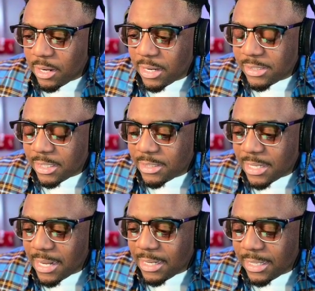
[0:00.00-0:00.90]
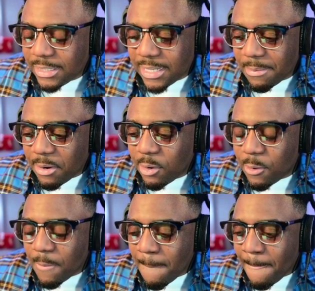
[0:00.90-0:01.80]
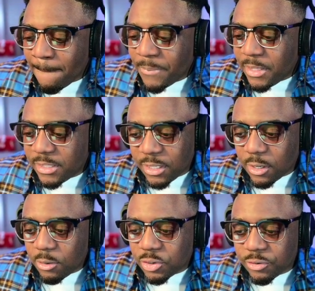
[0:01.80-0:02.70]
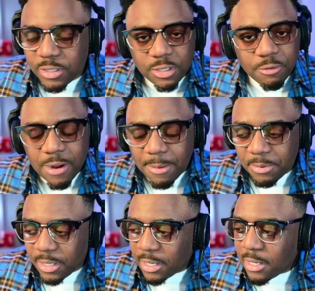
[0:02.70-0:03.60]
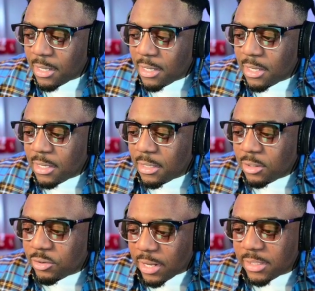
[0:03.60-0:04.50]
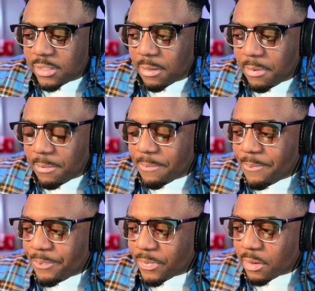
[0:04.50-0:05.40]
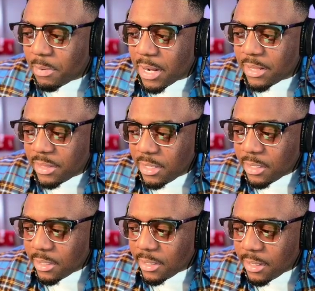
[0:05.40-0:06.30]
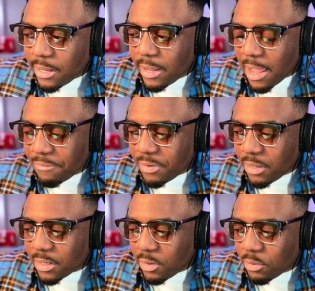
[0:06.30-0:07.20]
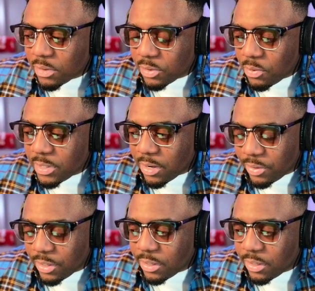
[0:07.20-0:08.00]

That's kind of his MO. He's gonna go straight to the grappling, try to sub him. But I think Rafael can hold his own down there.